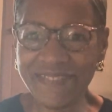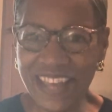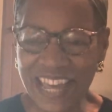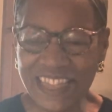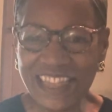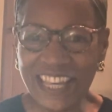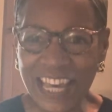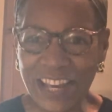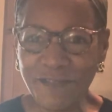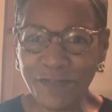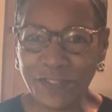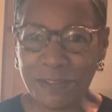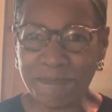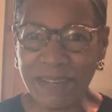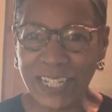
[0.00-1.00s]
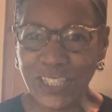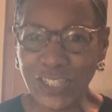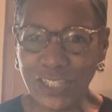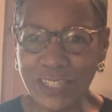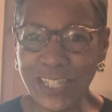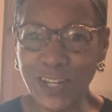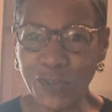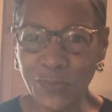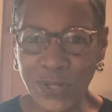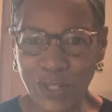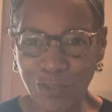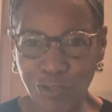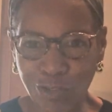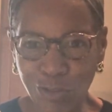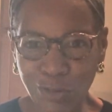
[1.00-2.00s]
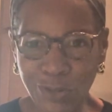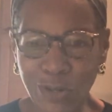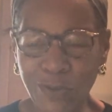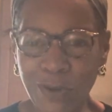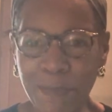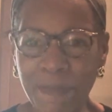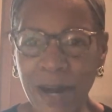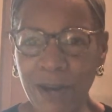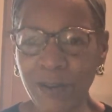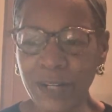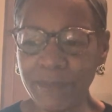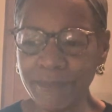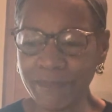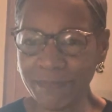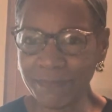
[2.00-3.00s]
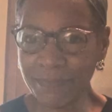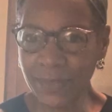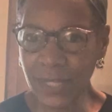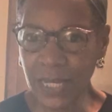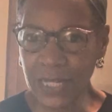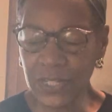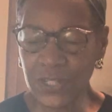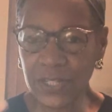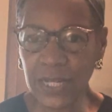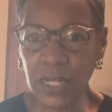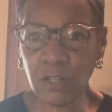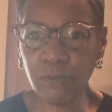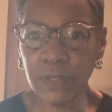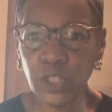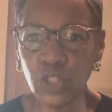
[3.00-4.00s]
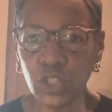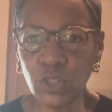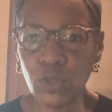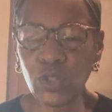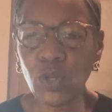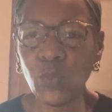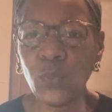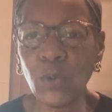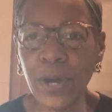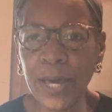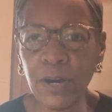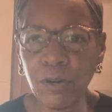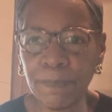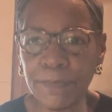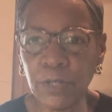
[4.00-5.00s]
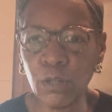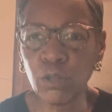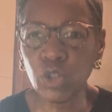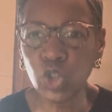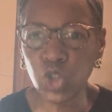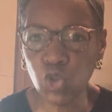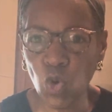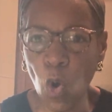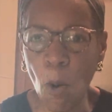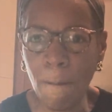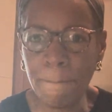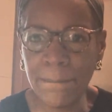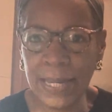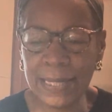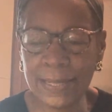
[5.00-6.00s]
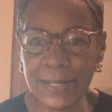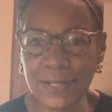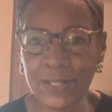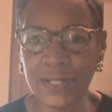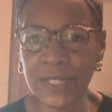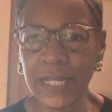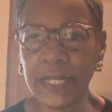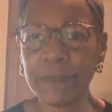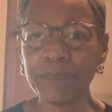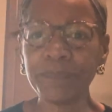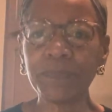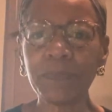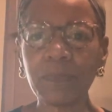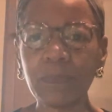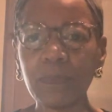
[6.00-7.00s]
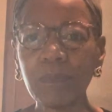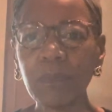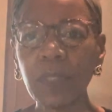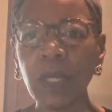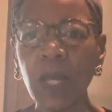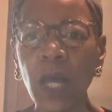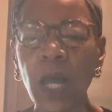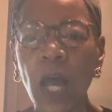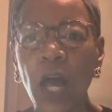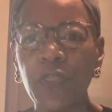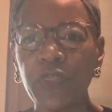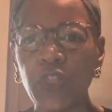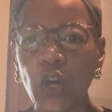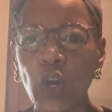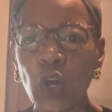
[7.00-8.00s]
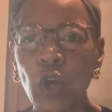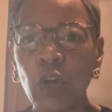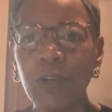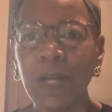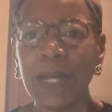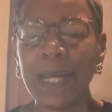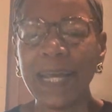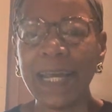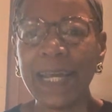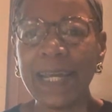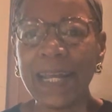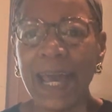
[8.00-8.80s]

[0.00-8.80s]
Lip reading: and the inflammation that we do know about, celery juice will help you tremendously. Third, it